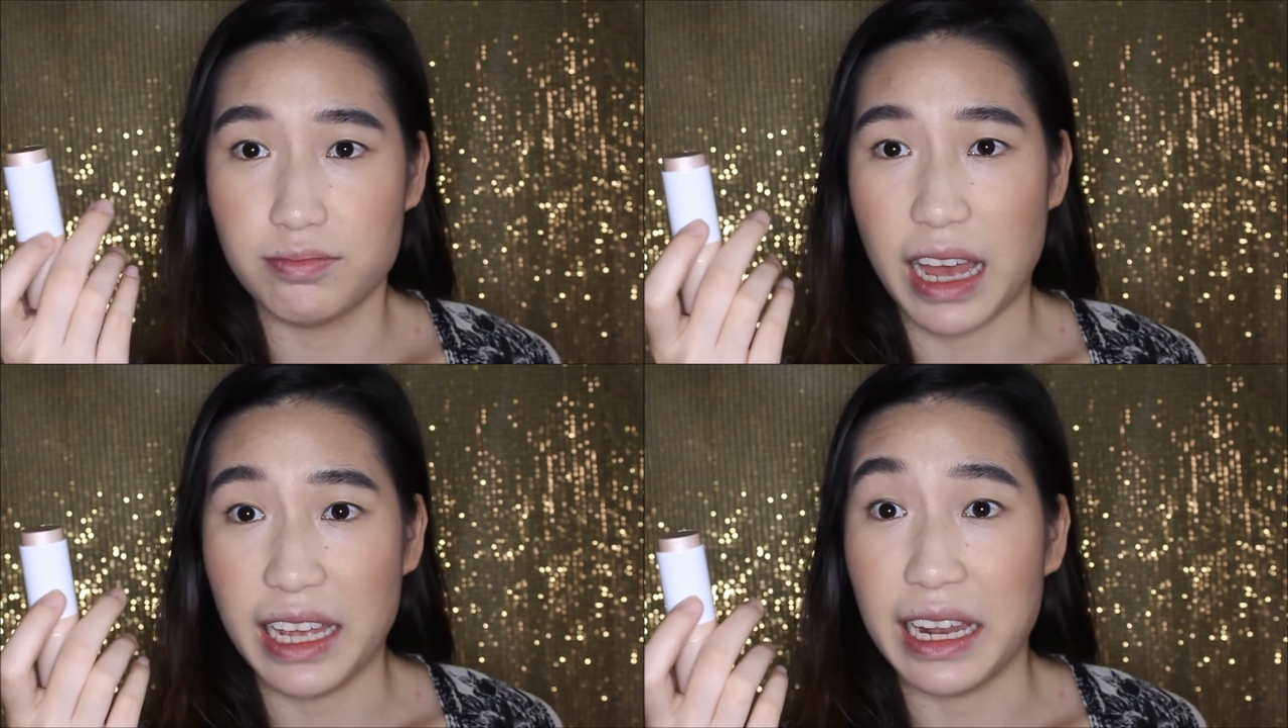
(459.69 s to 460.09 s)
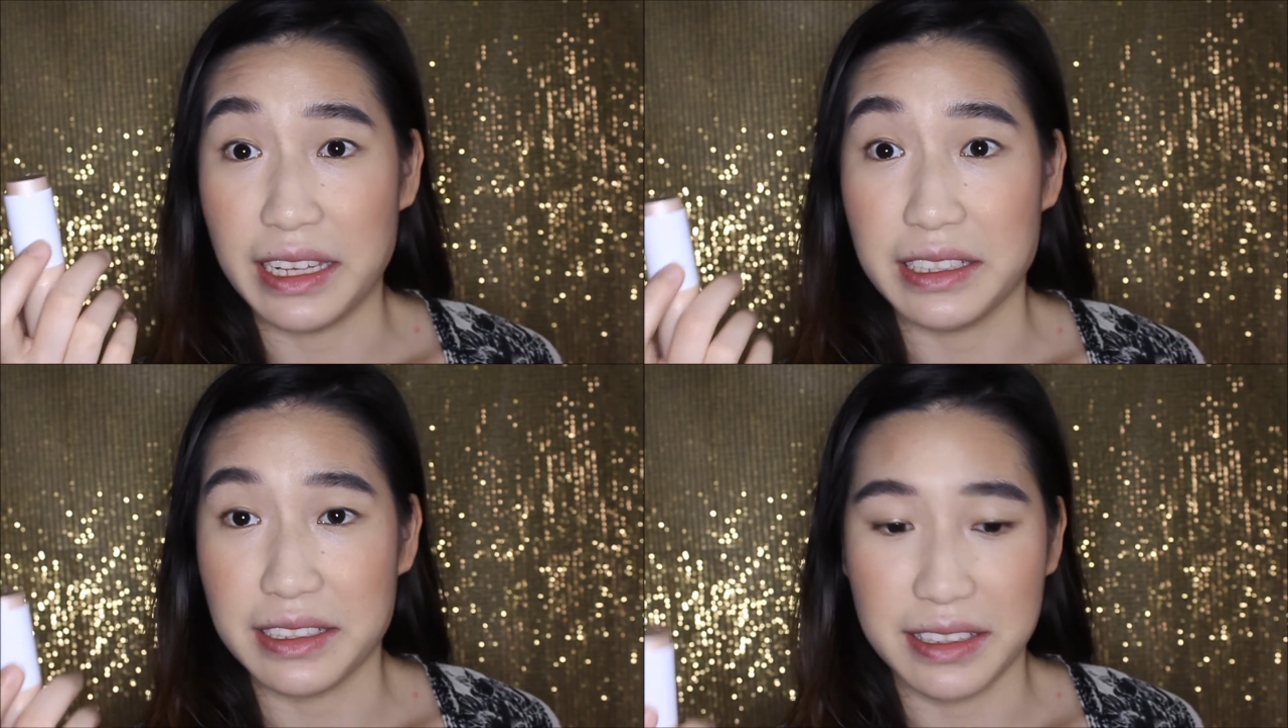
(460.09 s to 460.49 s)

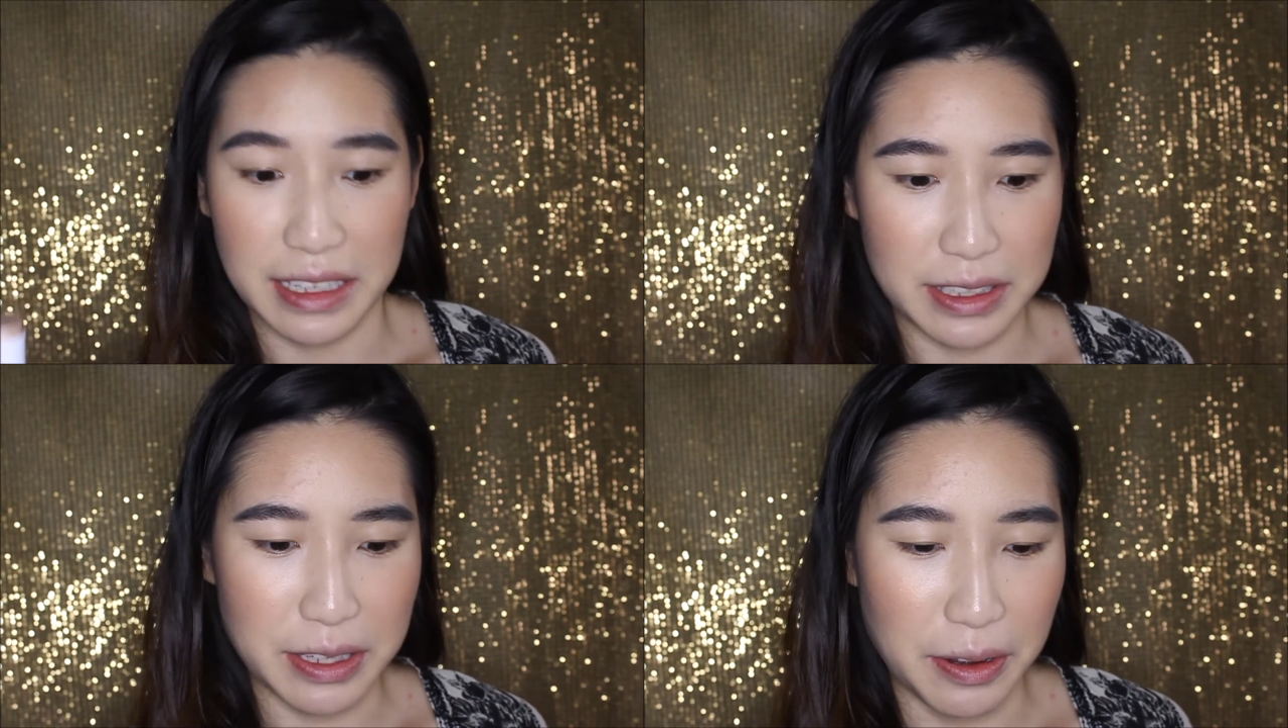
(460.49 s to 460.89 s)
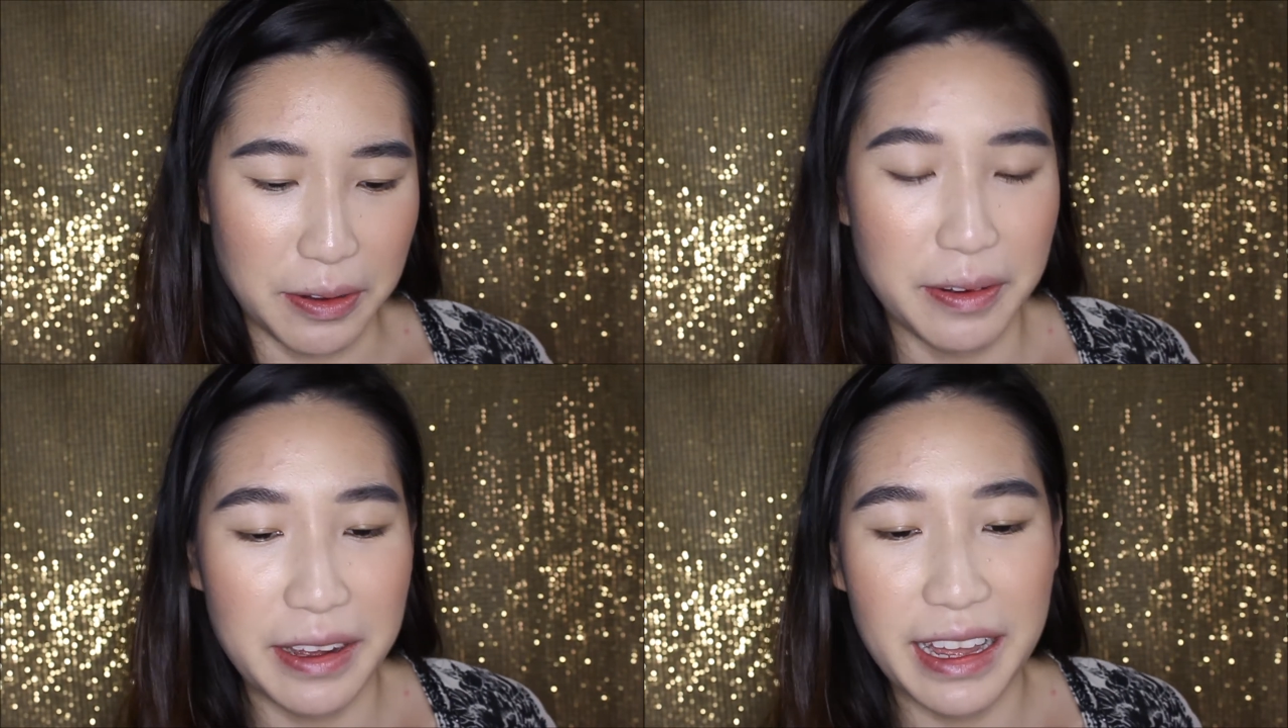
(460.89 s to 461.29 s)
highlighter stick, so
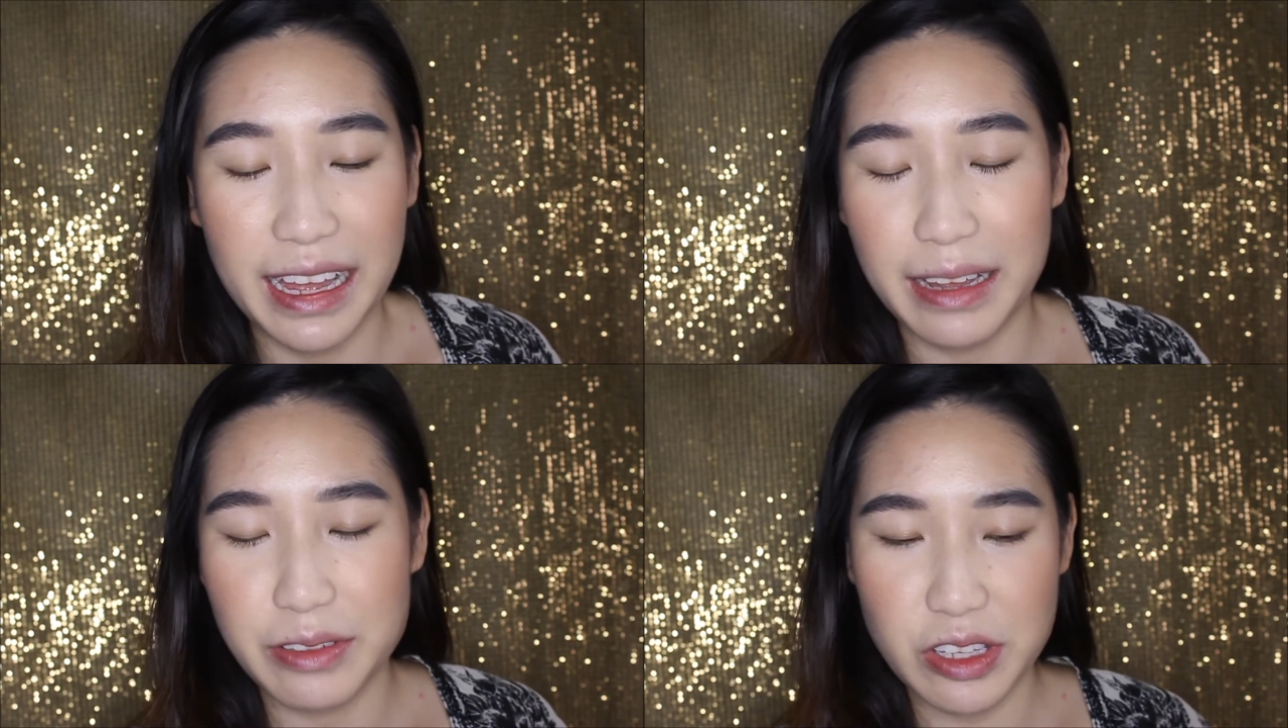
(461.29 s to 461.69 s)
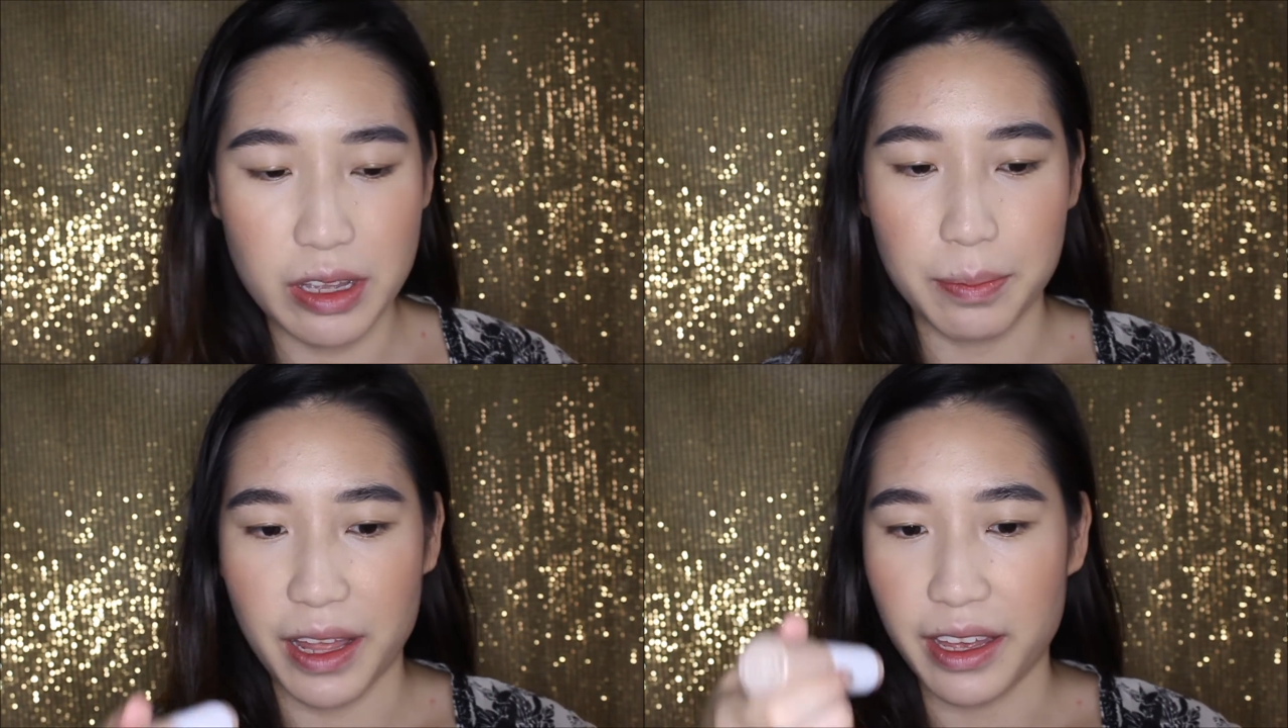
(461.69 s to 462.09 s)
I'm just
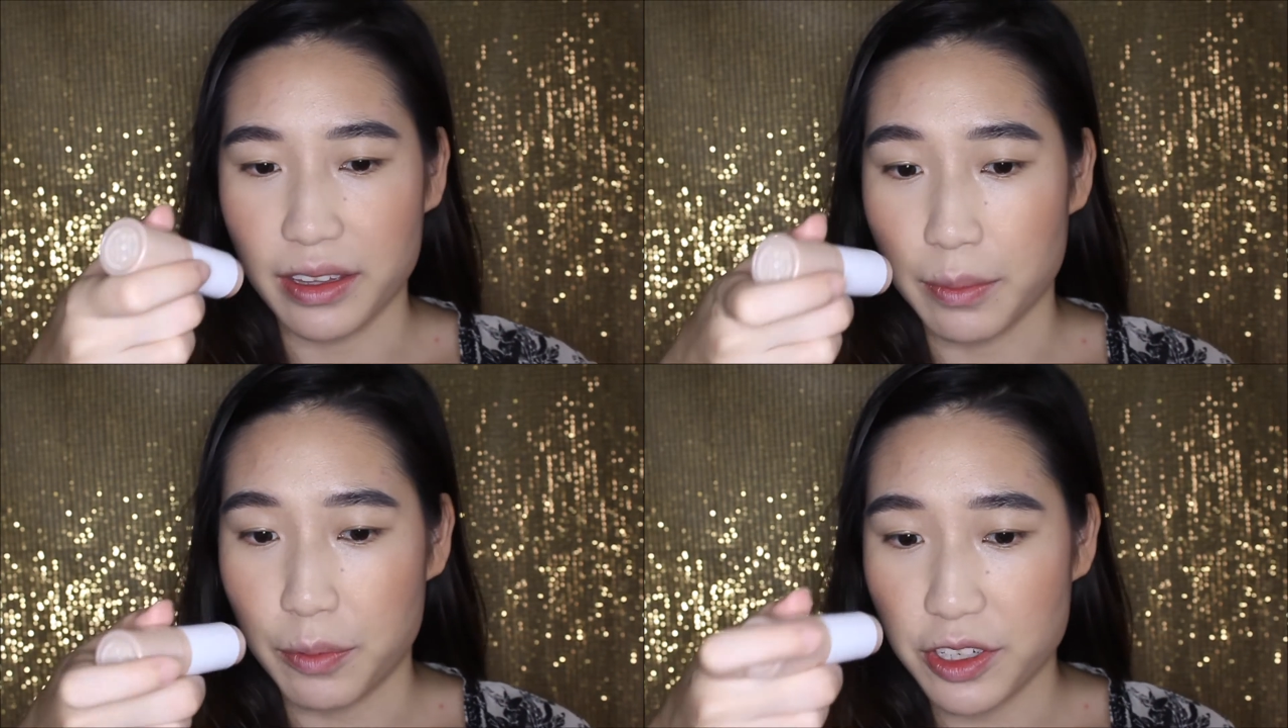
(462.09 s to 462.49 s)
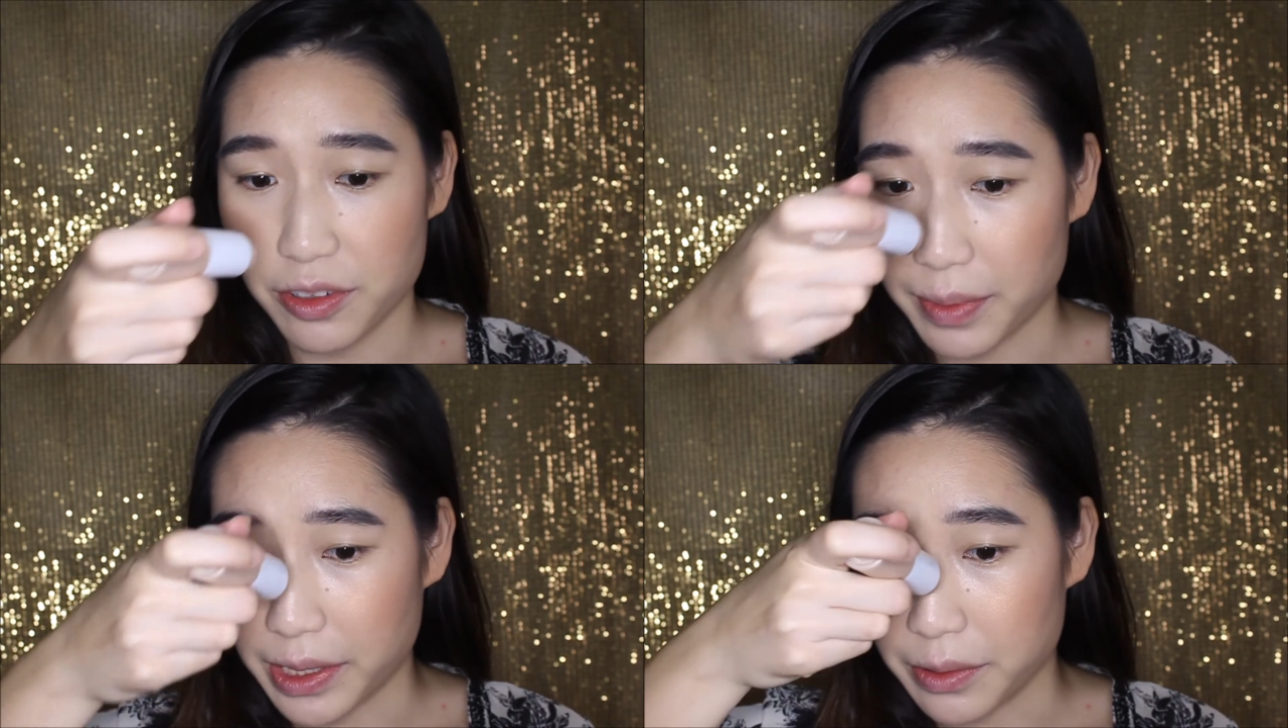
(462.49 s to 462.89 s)
going to apply it on the bridge
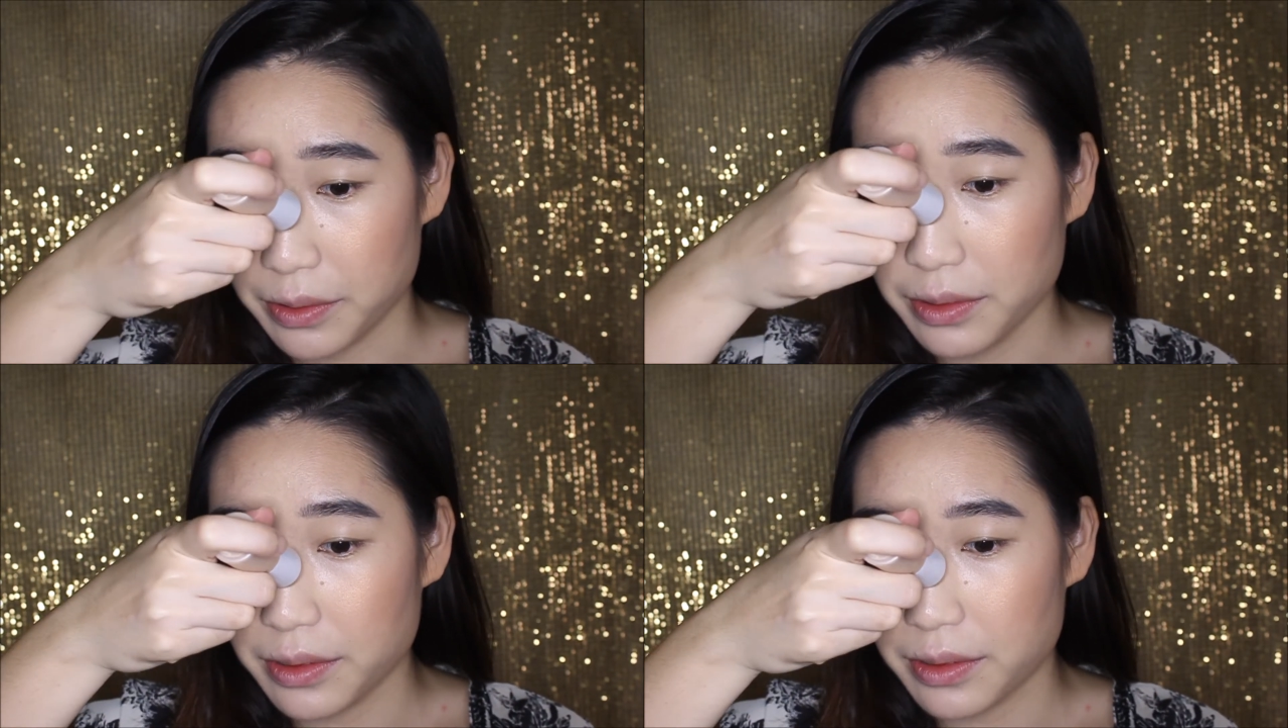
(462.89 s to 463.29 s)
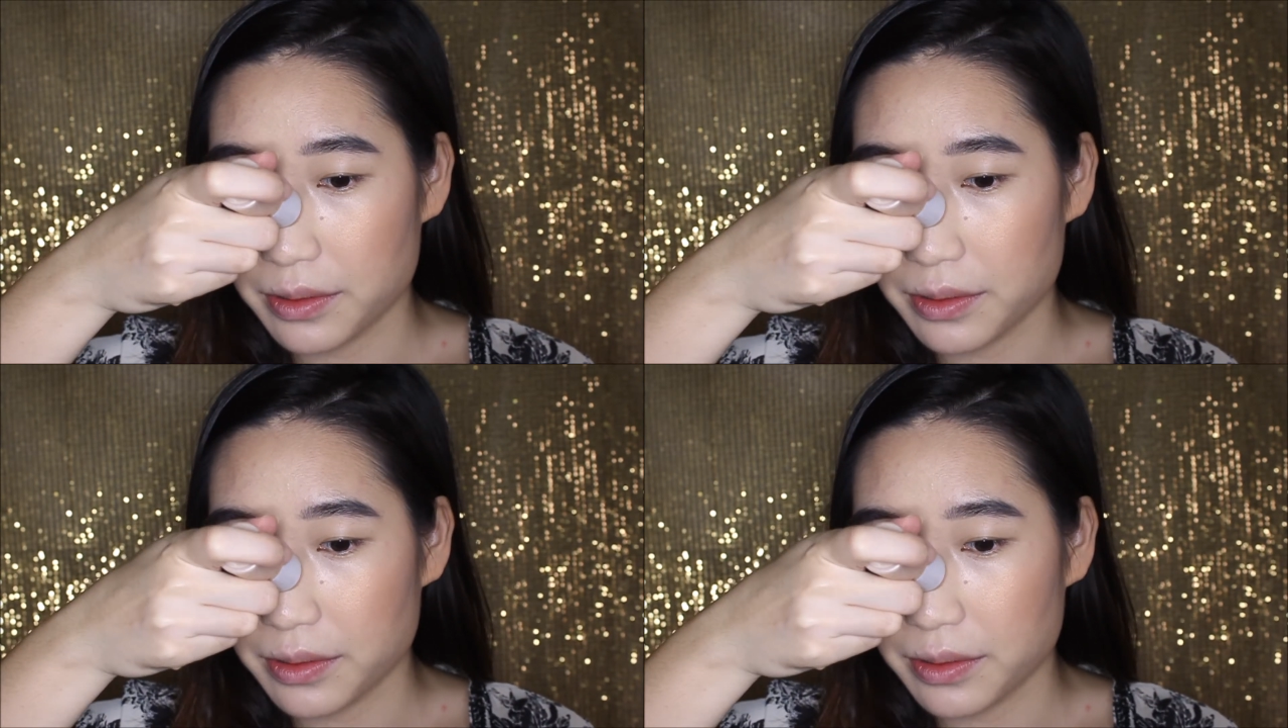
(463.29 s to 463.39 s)
of my nose.